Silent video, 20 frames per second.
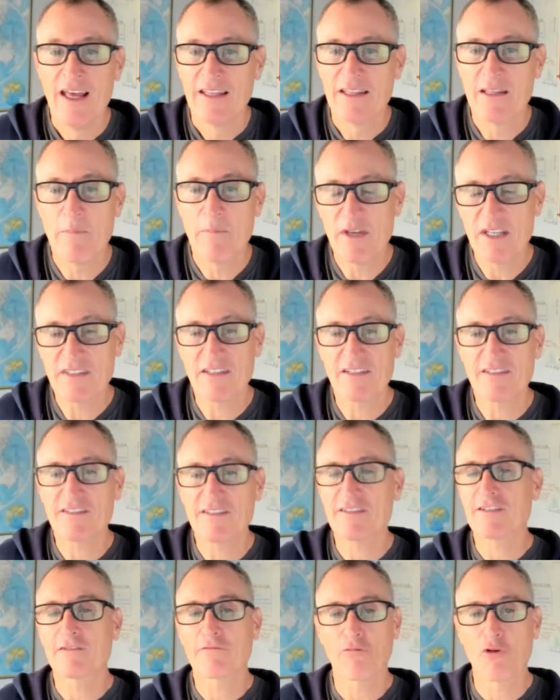the
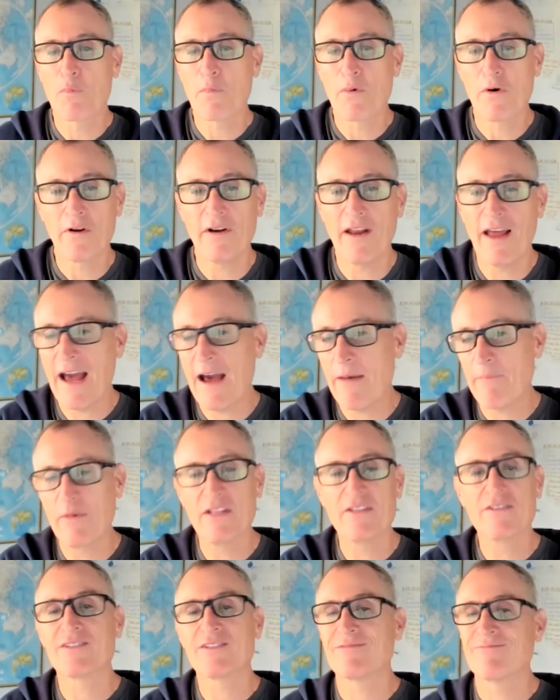business's throughput
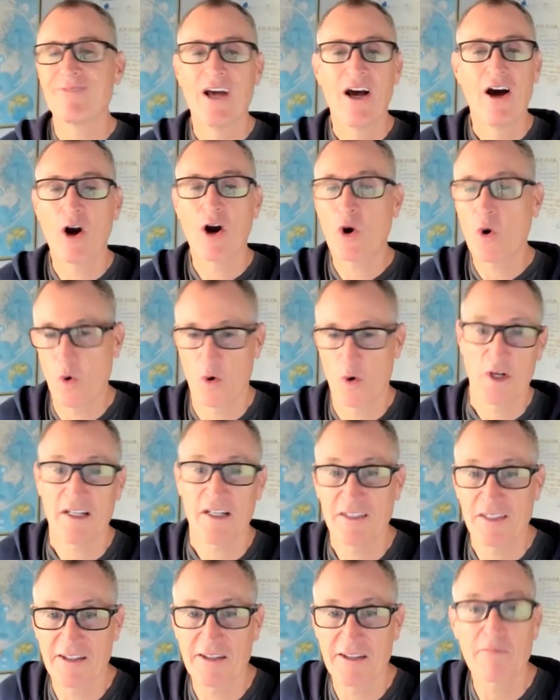happens according
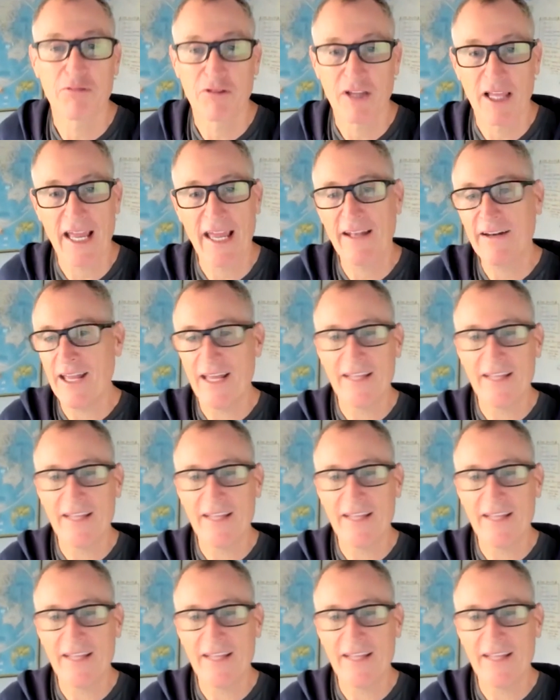to the plan.